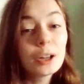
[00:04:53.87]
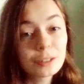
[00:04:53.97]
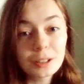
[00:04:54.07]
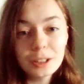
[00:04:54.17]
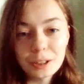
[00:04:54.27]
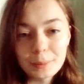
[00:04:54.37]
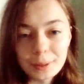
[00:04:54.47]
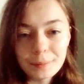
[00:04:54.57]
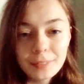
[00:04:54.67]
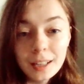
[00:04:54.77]
As a
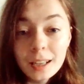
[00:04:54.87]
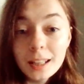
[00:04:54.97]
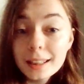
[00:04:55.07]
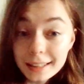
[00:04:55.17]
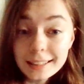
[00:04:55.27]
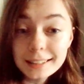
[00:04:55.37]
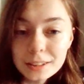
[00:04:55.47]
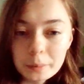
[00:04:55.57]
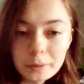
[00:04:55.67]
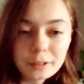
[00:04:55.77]
human, this
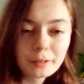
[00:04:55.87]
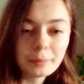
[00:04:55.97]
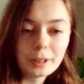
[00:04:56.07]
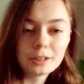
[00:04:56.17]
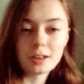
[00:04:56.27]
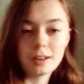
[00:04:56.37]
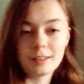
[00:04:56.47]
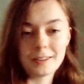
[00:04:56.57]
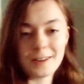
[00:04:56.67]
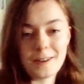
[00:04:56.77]
is a book from my
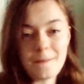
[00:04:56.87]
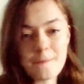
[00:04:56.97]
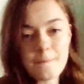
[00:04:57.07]
childhood.